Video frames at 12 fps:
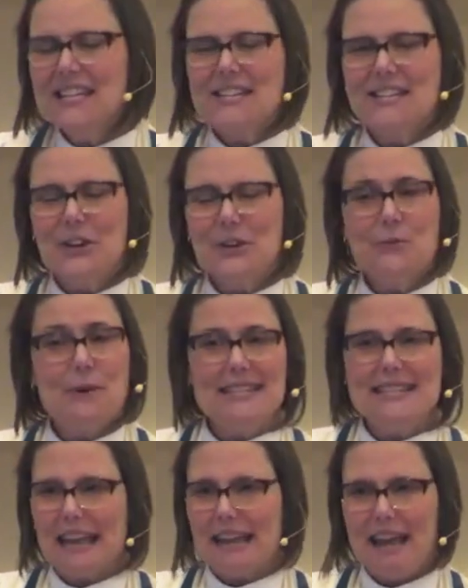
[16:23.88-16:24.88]
So
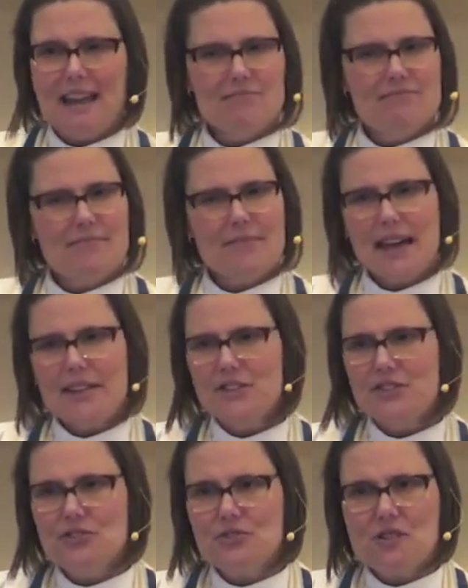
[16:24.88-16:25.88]
one Sunday,
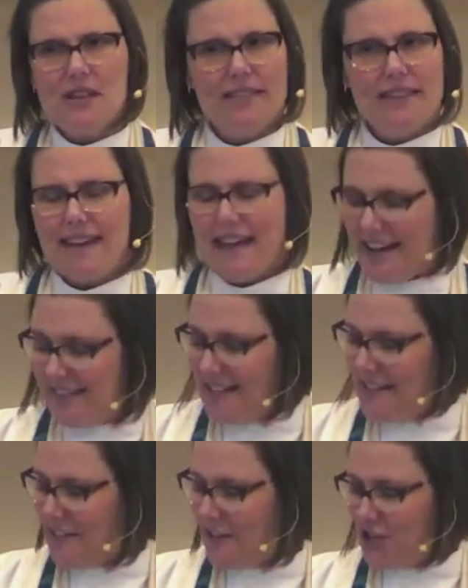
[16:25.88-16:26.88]
as usual, they had
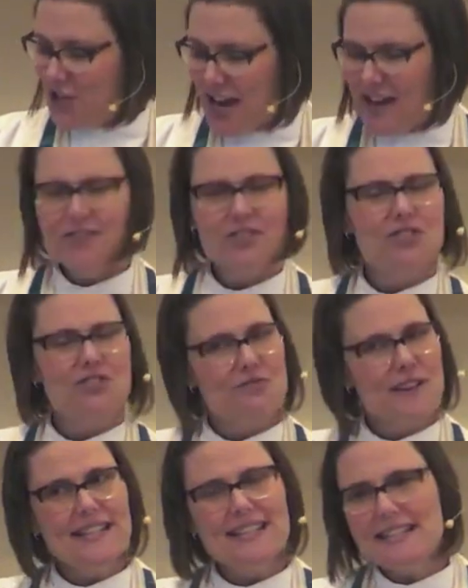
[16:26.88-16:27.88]
this exchange,
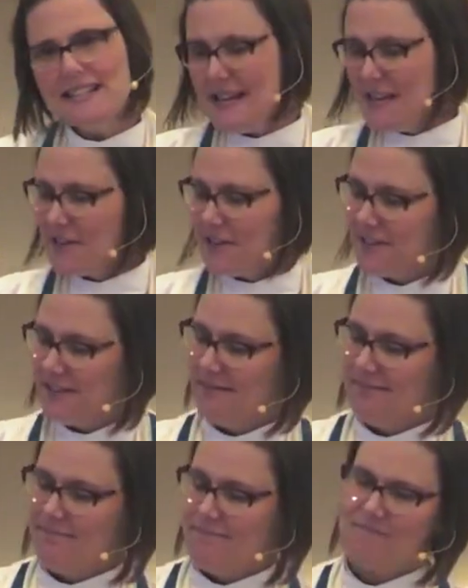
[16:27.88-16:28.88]
"Great to see you,
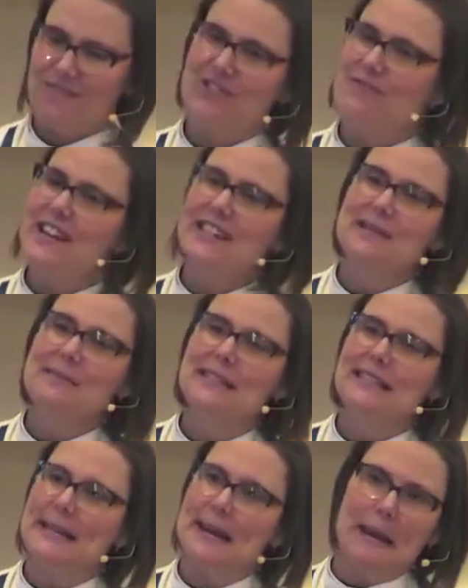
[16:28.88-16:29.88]
great to
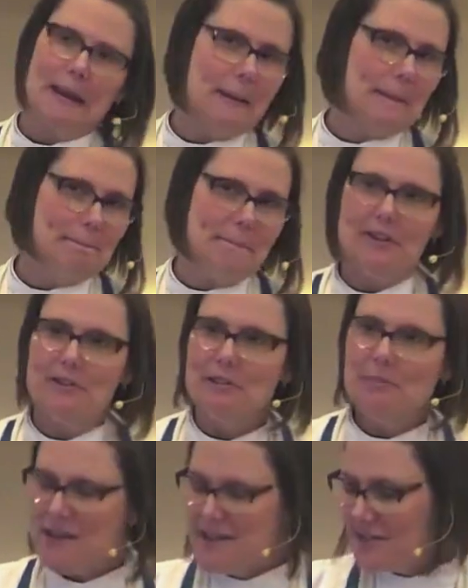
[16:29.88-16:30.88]
be seen, better
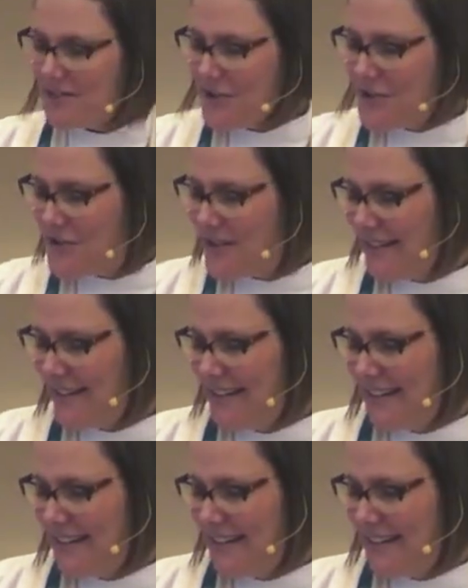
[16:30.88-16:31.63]
than being viewed."